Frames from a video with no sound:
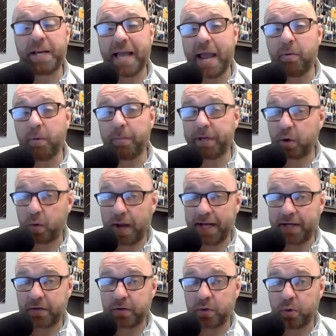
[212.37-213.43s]
night will be
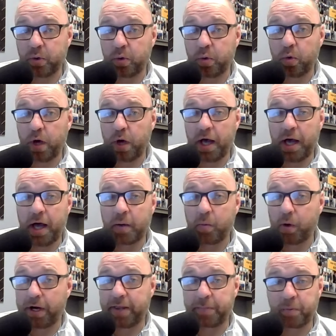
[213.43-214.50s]
Creighton, who yeah. uh, on
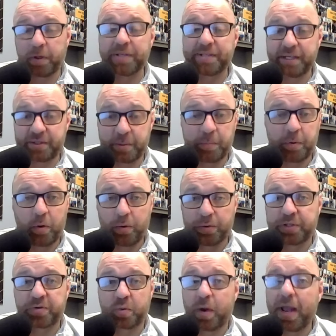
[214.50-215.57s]
one of the preseason polls
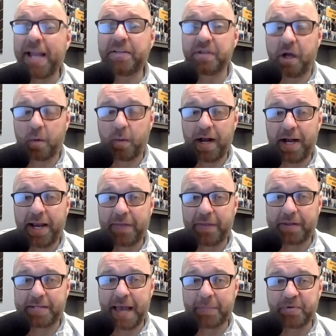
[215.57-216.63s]
is ranked already in the
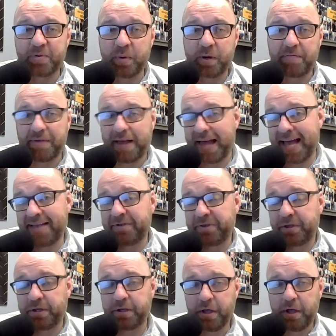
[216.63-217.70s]
top 25, and
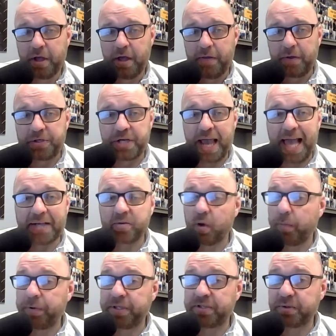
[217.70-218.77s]
the, the Jacks
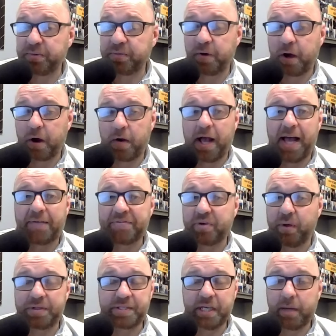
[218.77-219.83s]
won't be too far off.
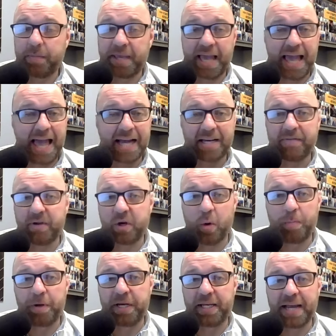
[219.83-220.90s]
So it's going to be a heck of an
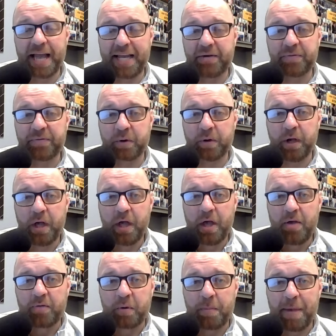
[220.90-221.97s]
opening night for,
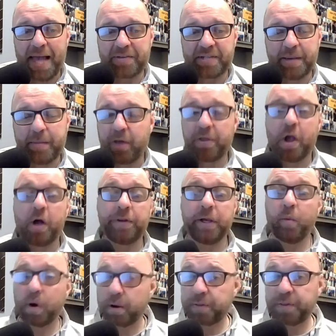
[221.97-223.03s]
for basketball. The only
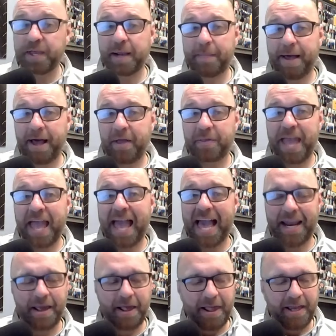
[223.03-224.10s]
weird thing about
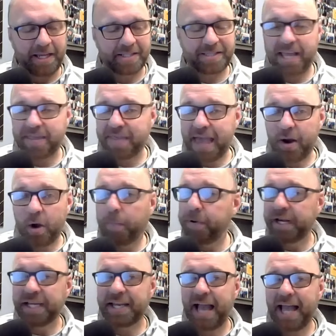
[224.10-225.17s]
that is that that
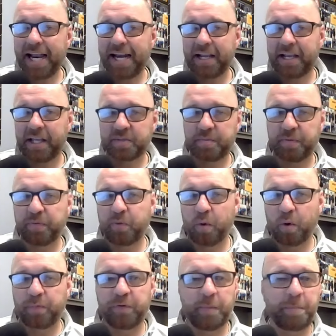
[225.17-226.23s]
opening night is
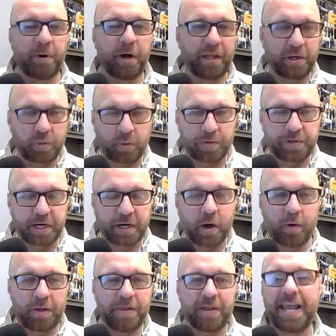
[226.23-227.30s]
before football at North
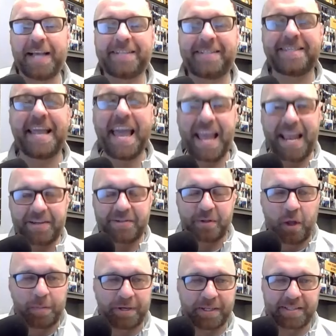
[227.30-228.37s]
Dakota the next day. So
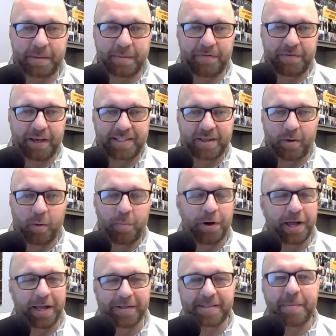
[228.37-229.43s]
there'll be some of us that will put
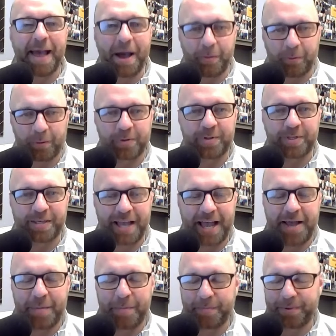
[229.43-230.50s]
on some hours,
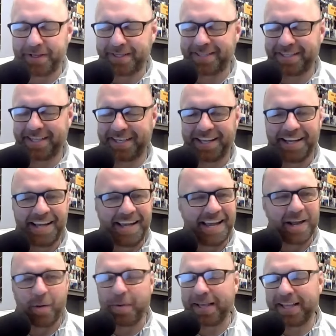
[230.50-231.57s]
Dom, but uh,
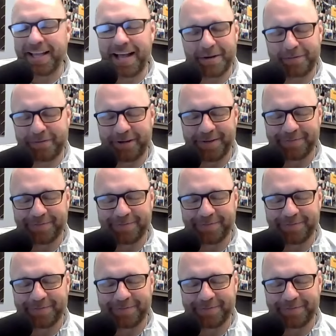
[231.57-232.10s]
it'll be a lot of fun.